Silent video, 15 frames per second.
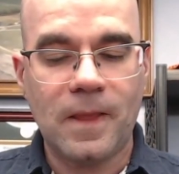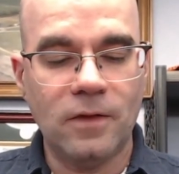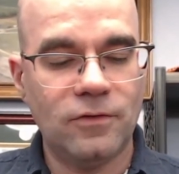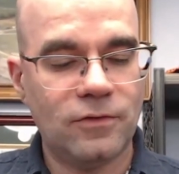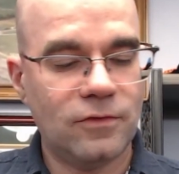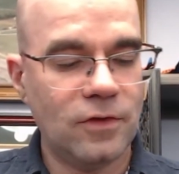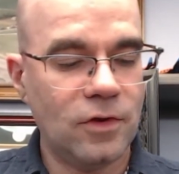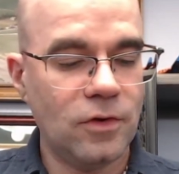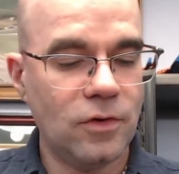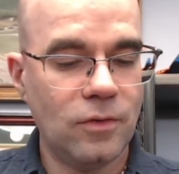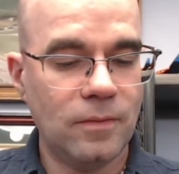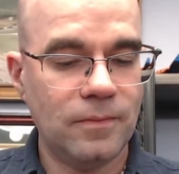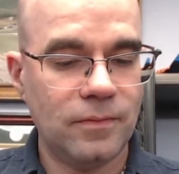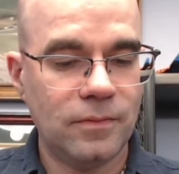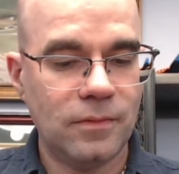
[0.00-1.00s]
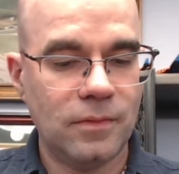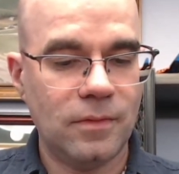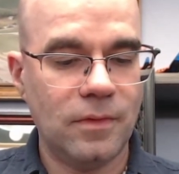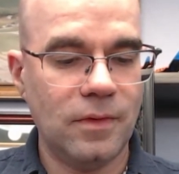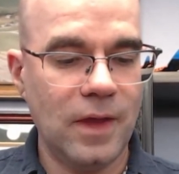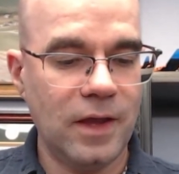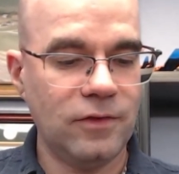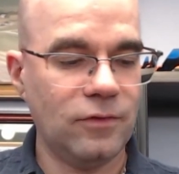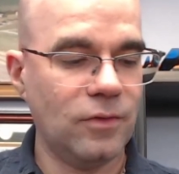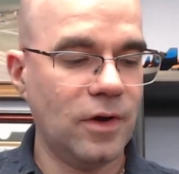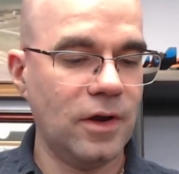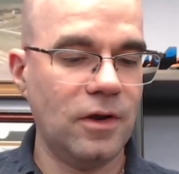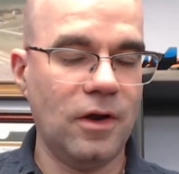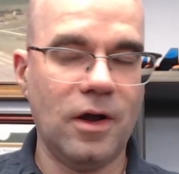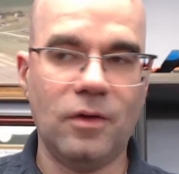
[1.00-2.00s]
So that's where
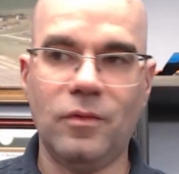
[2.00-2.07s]
I got